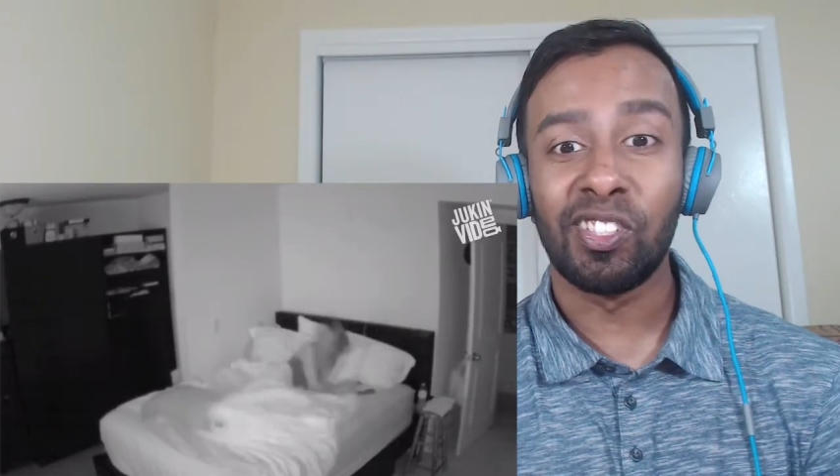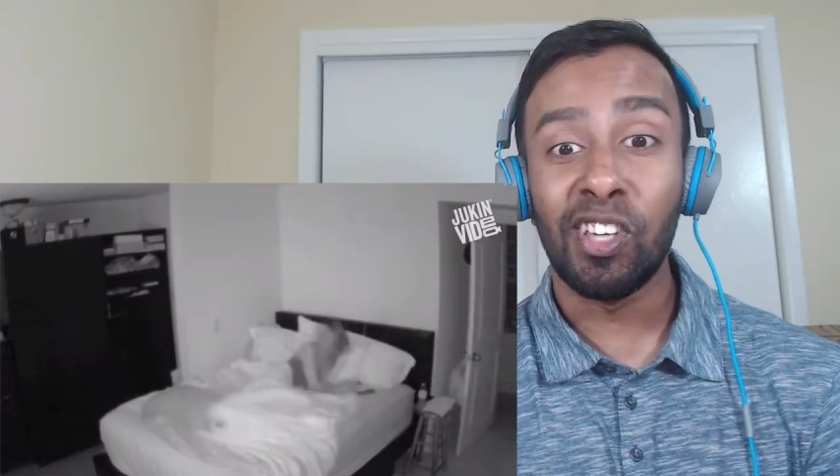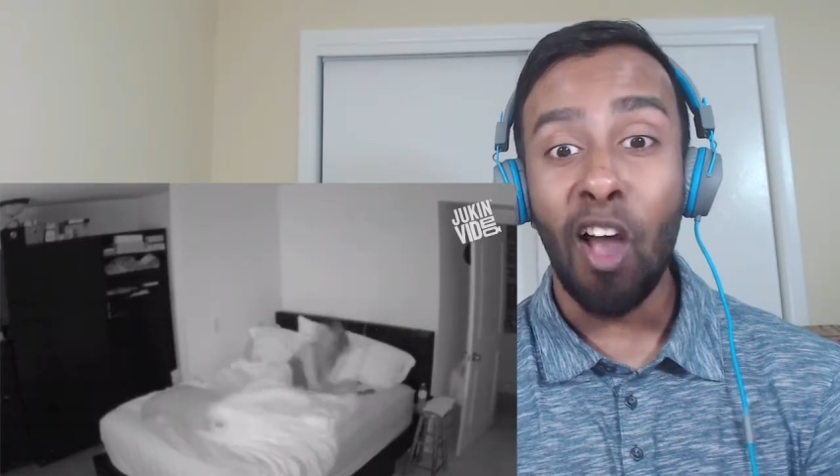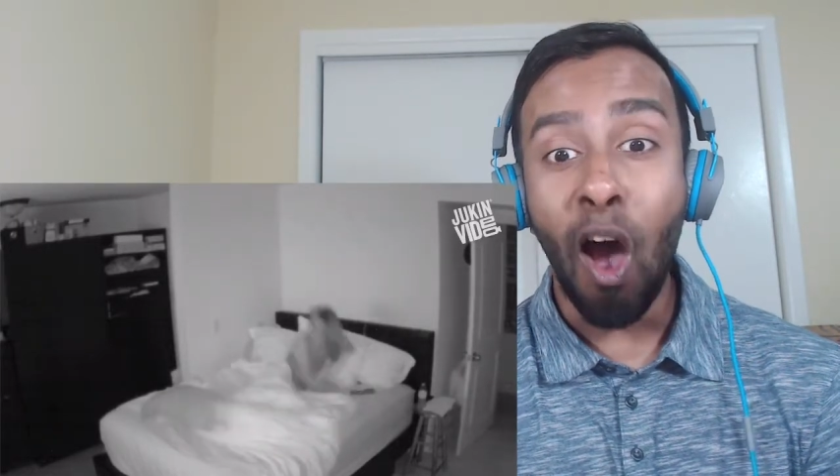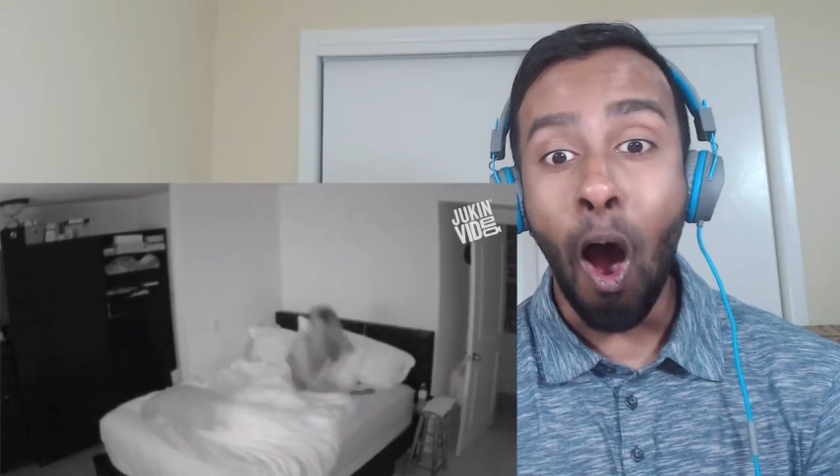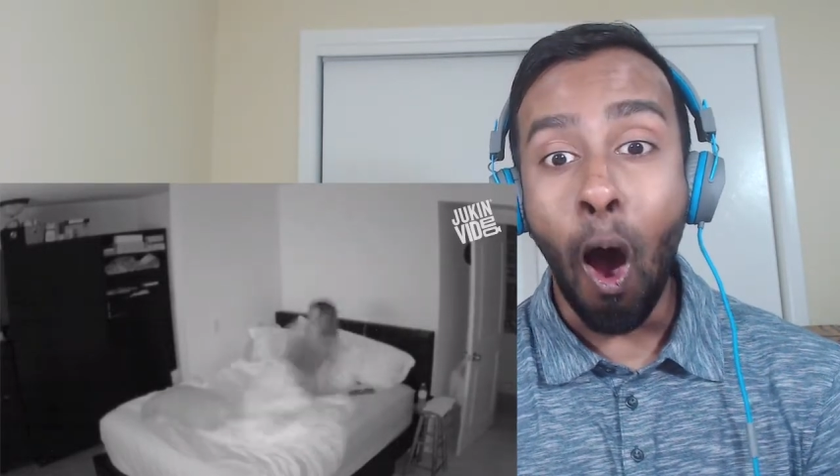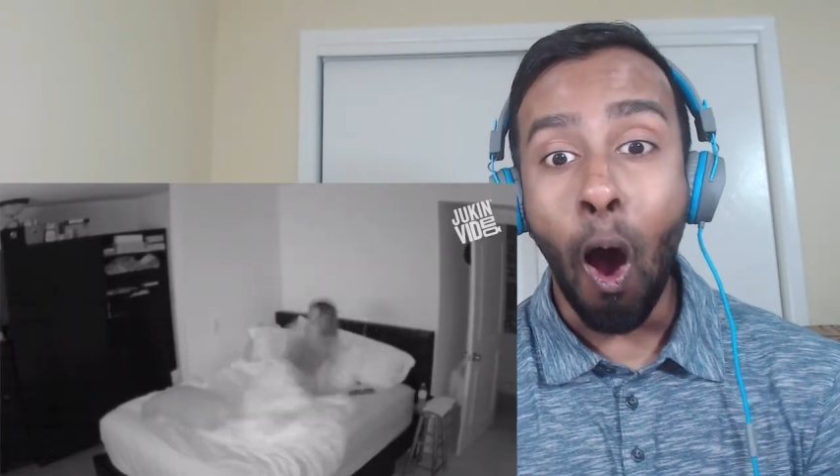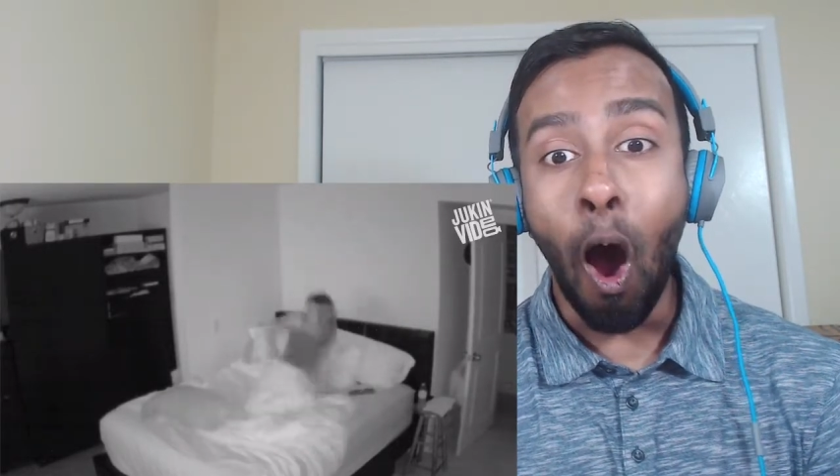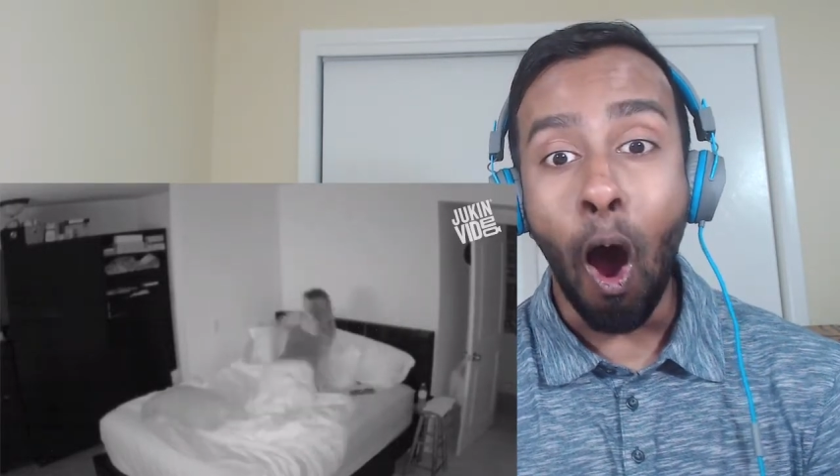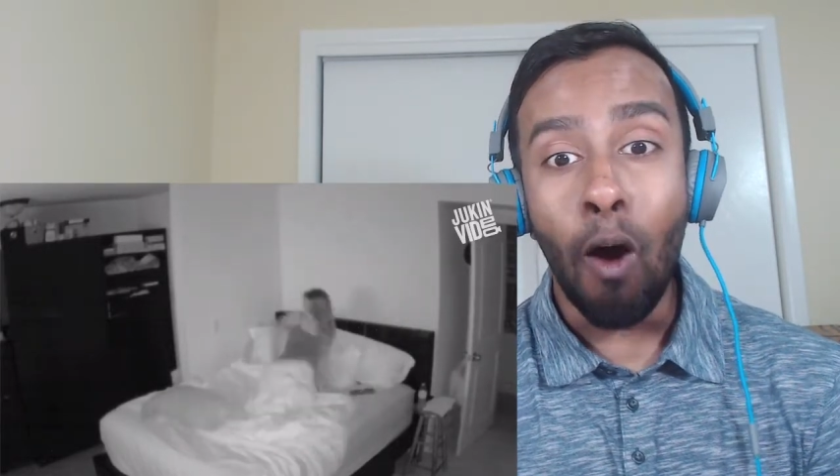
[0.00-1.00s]

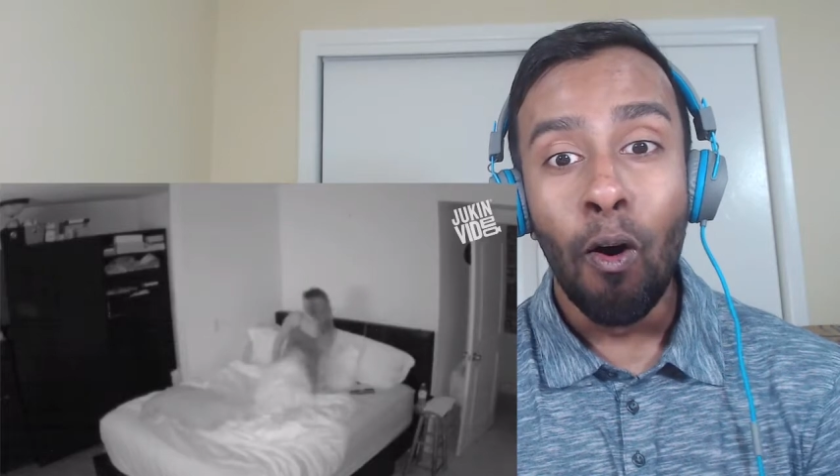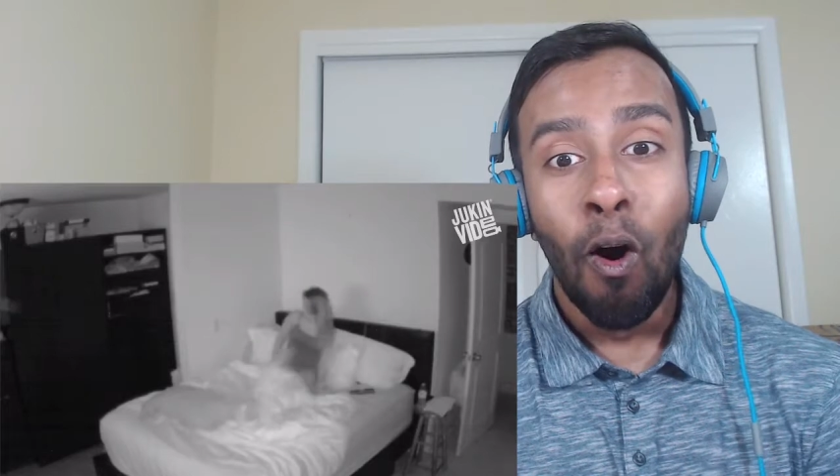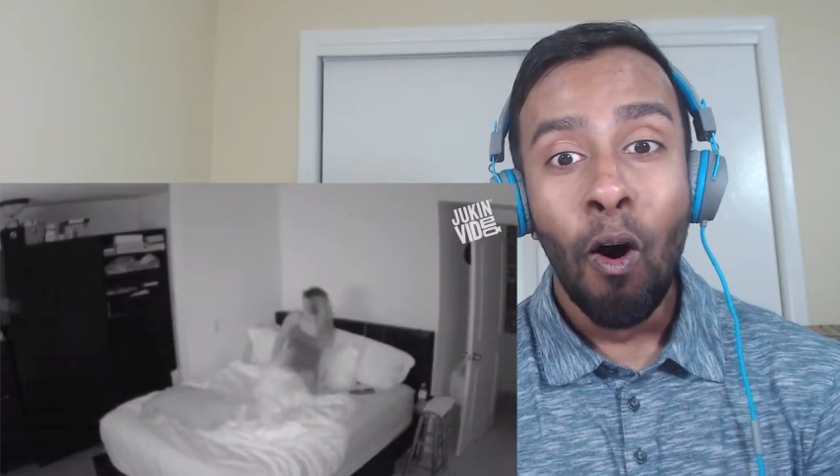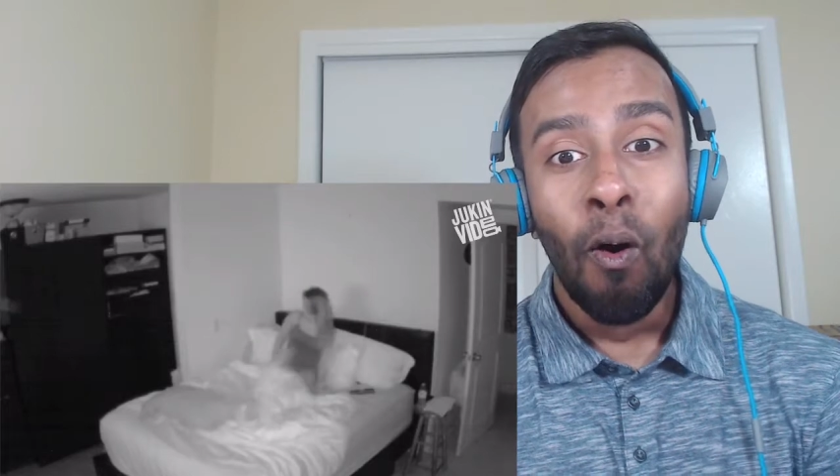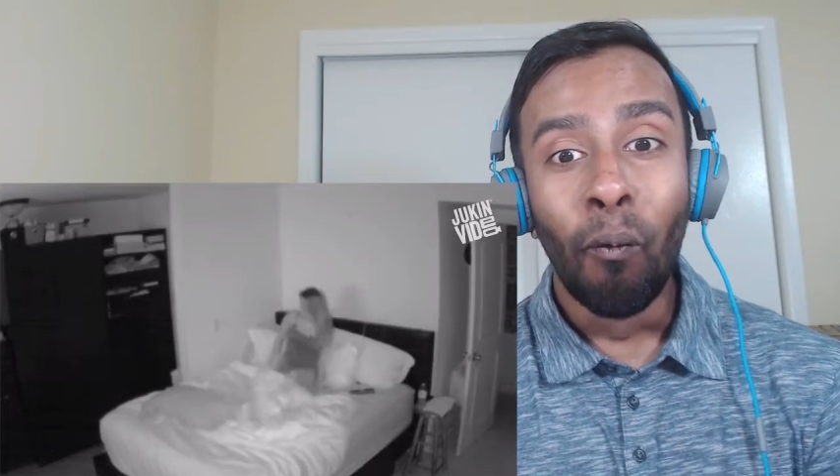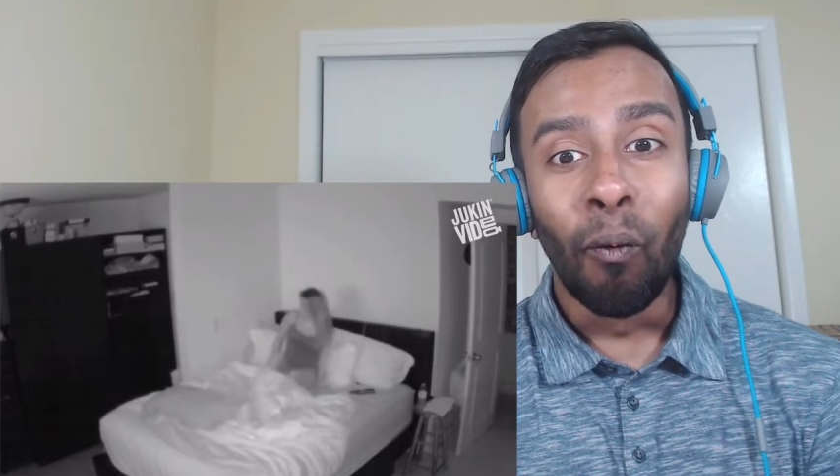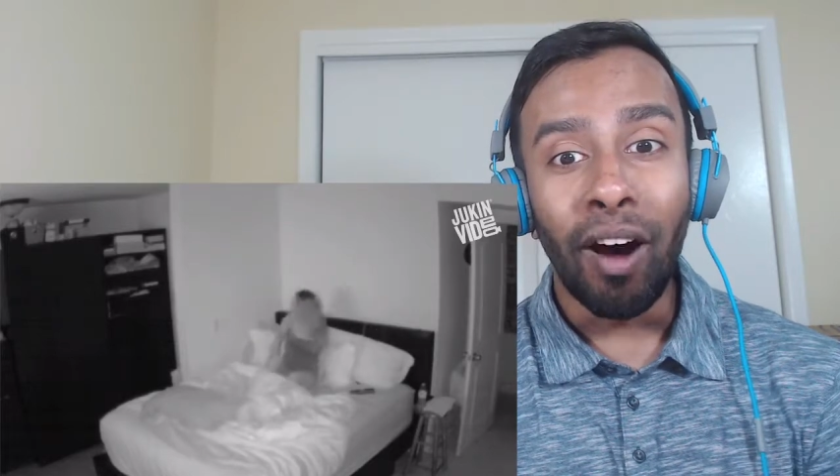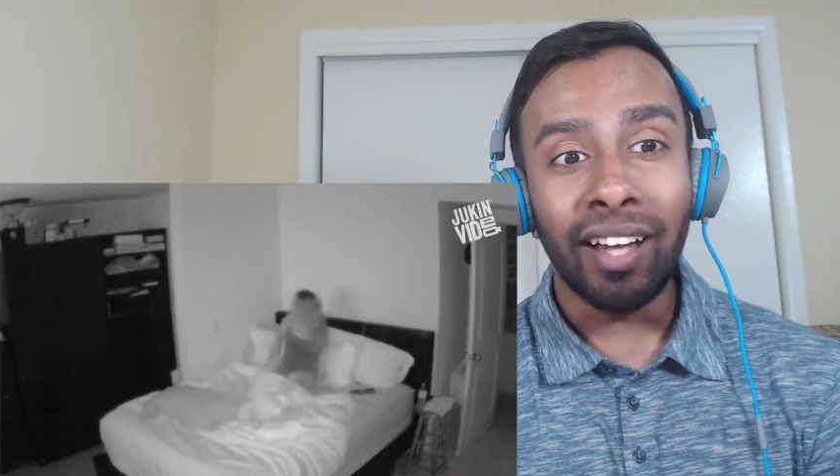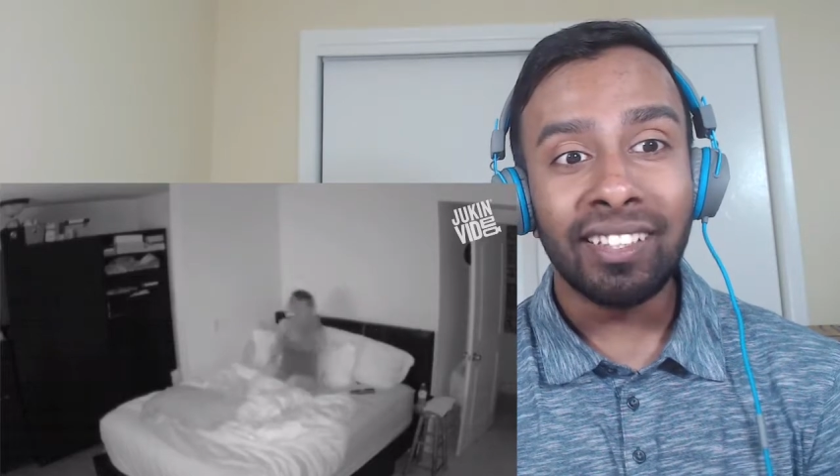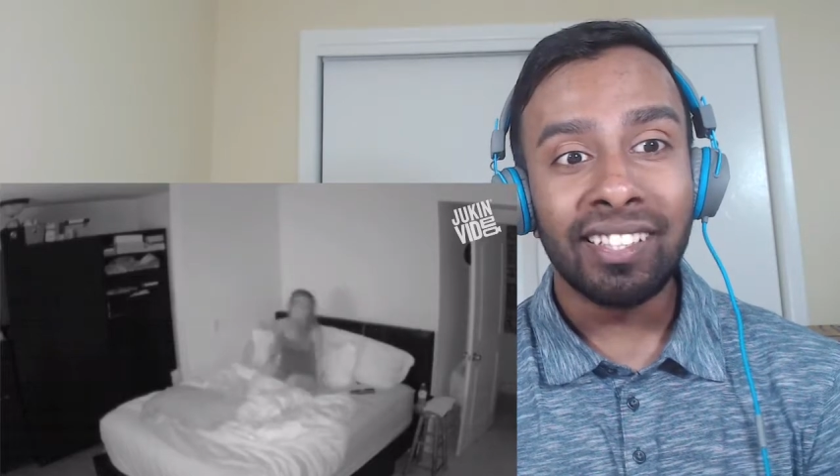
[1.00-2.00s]
Yo!
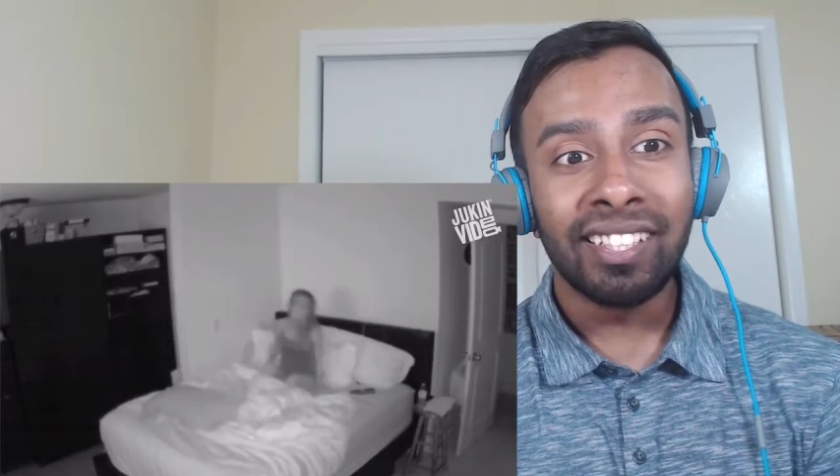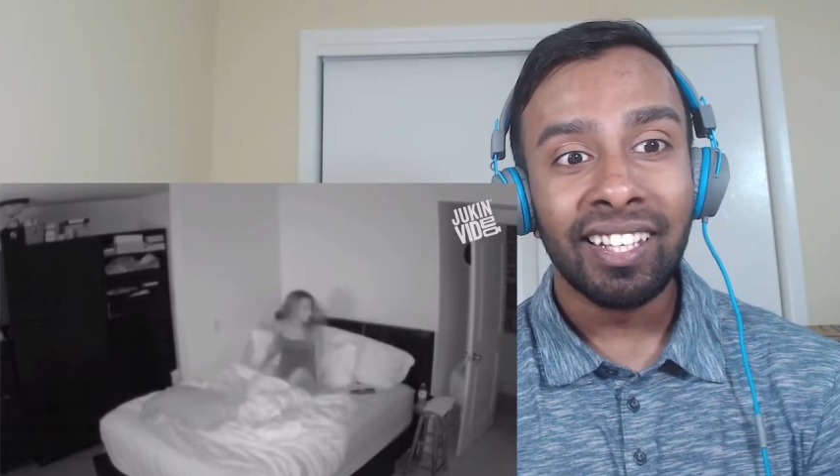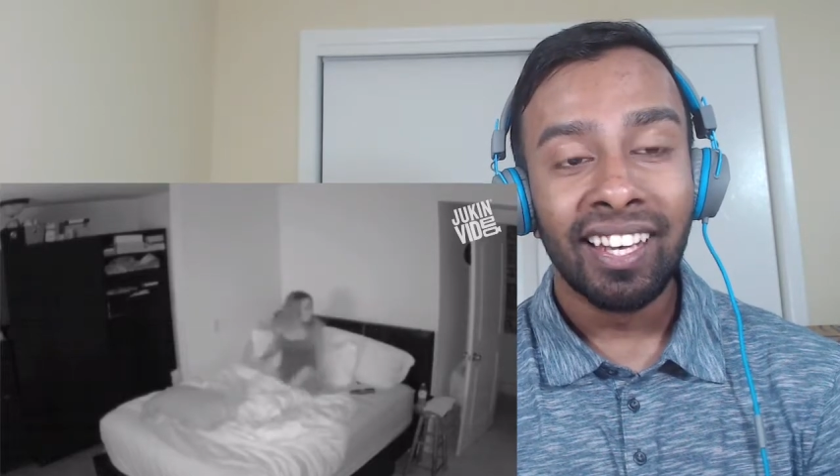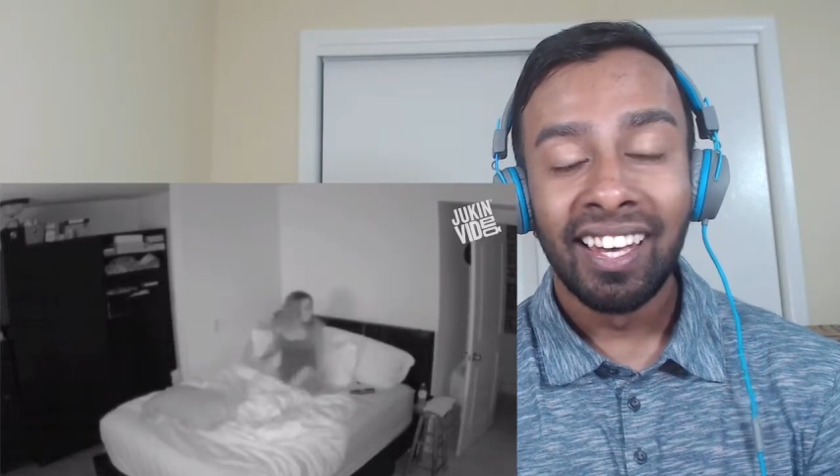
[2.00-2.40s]
What?